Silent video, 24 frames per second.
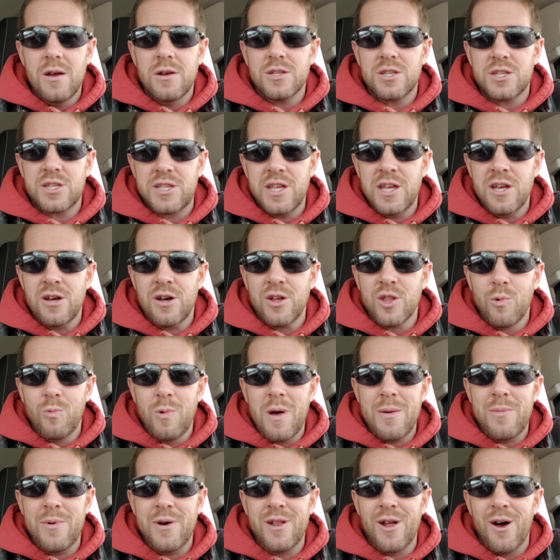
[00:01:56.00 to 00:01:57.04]
still, the
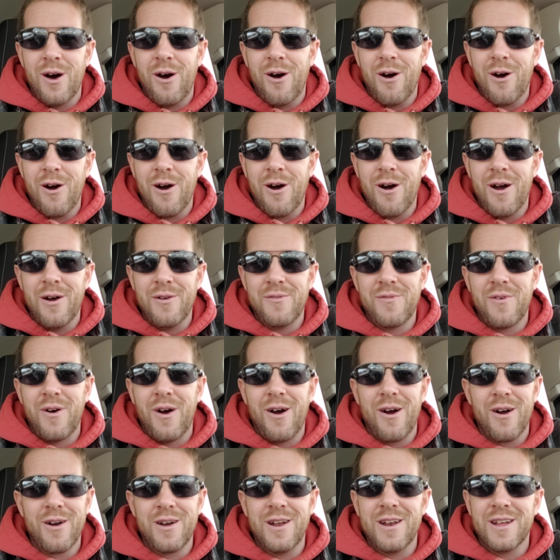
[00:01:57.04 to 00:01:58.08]
women
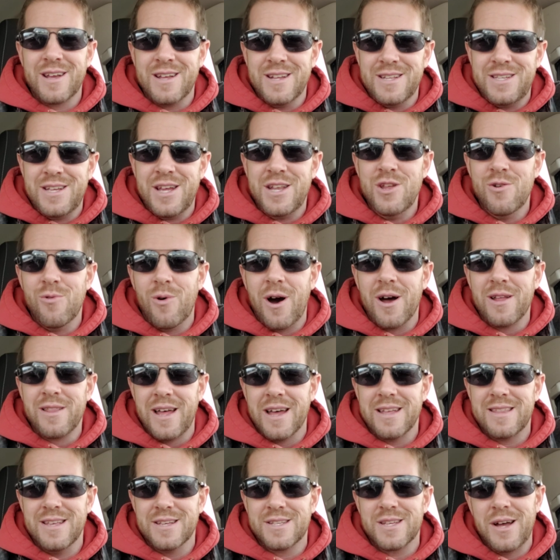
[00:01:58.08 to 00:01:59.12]
are going to continue on
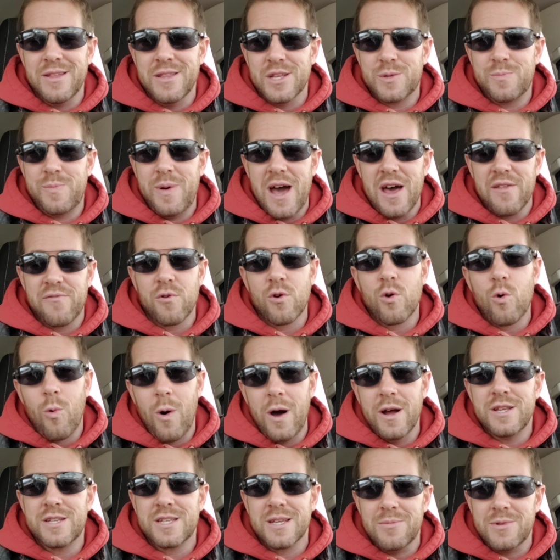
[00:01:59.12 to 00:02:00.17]
like this, on this path for
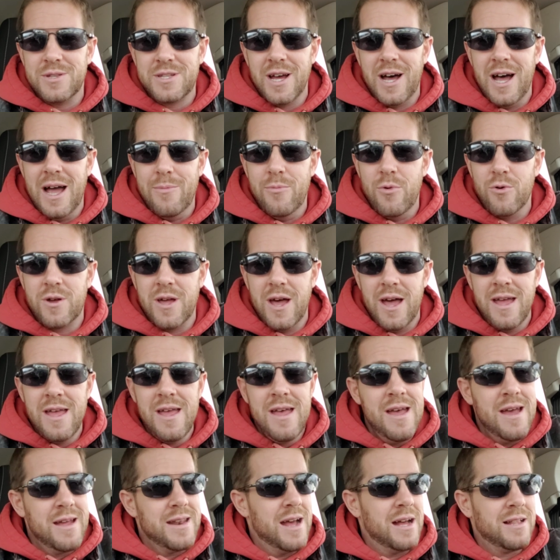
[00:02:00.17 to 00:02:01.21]
quite some time, okay?
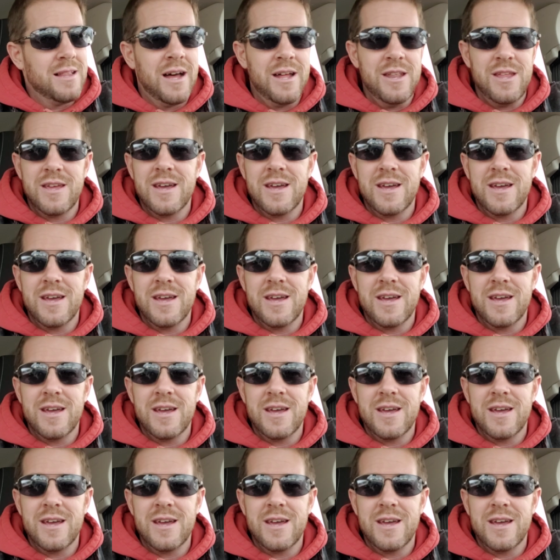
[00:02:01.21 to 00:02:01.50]
Now, a lot